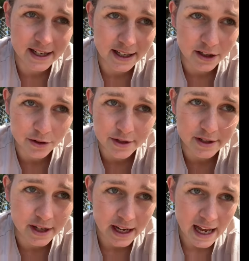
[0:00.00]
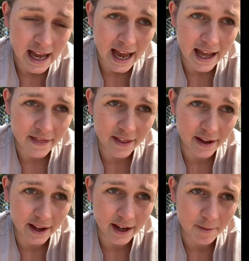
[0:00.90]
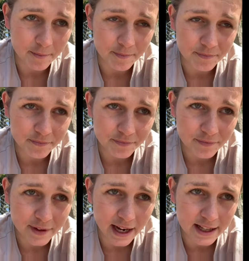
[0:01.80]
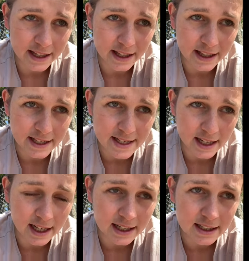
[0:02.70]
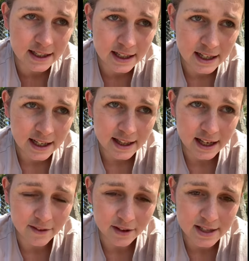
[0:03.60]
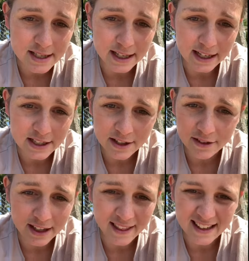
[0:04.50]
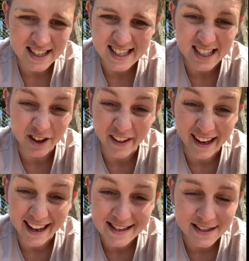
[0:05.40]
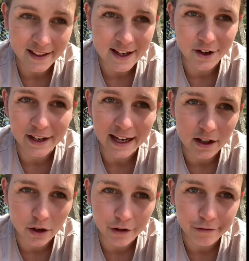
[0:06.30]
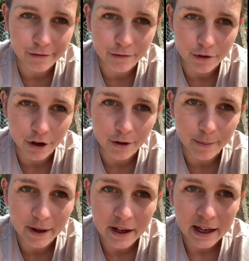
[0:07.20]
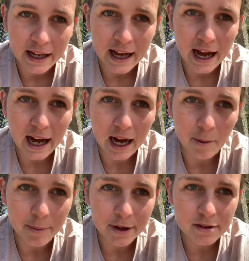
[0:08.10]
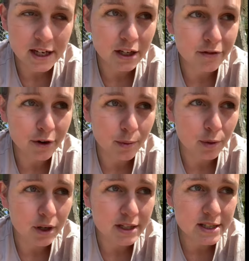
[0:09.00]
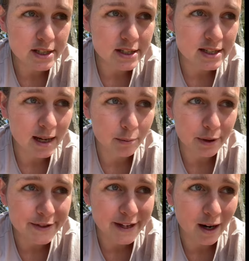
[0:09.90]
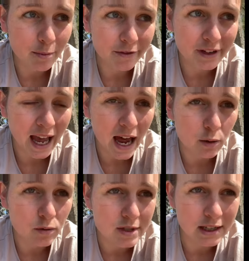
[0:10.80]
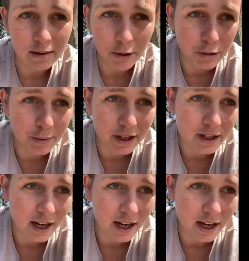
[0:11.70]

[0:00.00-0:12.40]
goose and the duck that I've got sitting, generally they just sit on their nest, so they don't need a lot of room. But I'll take you for a walk. It's just a temporary setup of kennels at the moment,